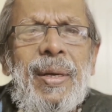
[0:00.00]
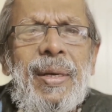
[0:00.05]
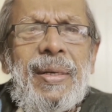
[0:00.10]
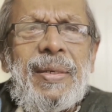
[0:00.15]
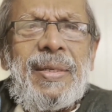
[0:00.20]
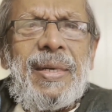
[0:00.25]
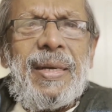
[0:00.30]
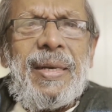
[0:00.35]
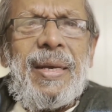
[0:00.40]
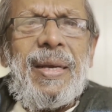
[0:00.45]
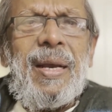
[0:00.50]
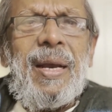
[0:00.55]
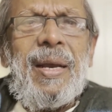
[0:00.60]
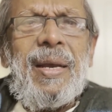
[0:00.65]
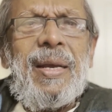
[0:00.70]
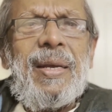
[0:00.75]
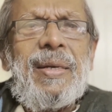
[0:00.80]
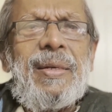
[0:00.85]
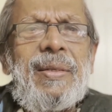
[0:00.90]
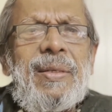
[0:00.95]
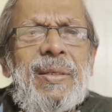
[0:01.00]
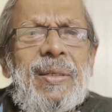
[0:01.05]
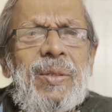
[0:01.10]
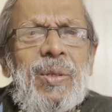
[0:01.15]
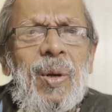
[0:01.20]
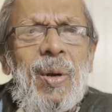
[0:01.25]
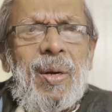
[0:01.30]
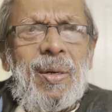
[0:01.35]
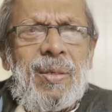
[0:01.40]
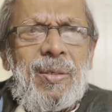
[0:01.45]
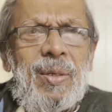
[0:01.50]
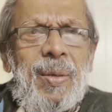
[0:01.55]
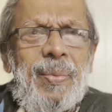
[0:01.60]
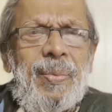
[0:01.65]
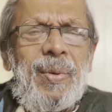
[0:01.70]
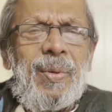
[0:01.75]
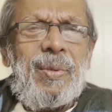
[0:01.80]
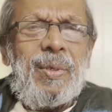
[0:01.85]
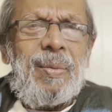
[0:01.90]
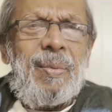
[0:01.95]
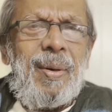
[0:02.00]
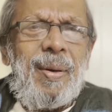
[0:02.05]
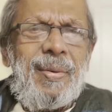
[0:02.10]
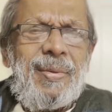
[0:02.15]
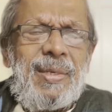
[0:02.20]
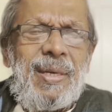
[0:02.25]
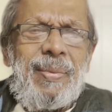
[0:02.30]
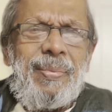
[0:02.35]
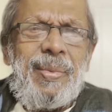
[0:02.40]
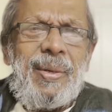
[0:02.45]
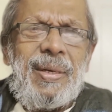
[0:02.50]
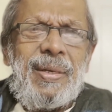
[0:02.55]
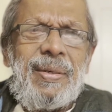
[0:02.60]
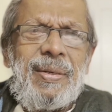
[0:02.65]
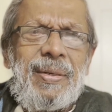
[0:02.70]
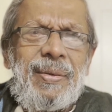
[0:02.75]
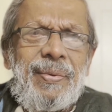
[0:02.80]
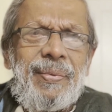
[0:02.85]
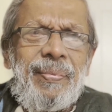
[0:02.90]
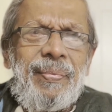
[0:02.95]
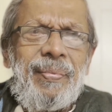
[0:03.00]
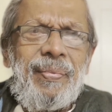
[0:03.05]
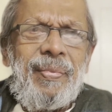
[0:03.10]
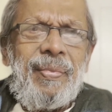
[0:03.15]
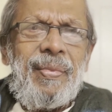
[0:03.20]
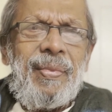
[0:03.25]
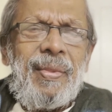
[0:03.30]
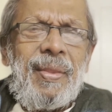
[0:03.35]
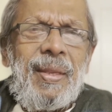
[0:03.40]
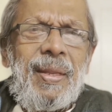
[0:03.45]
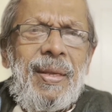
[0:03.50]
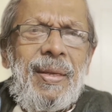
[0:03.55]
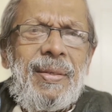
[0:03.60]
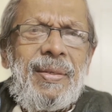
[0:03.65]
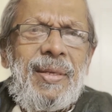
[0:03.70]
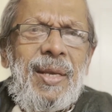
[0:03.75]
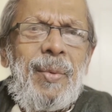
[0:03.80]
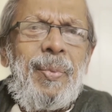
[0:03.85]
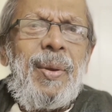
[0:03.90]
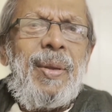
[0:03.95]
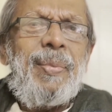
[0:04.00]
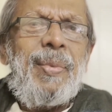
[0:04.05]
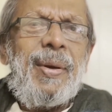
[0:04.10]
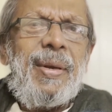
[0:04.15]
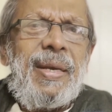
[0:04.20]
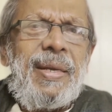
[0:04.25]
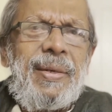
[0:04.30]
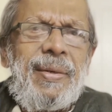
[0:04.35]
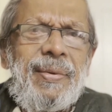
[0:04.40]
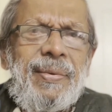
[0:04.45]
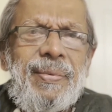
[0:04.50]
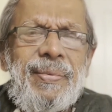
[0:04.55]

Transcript: taking ahead the thoughts of Dr. Baba Ambedkar. Jai Bhim again.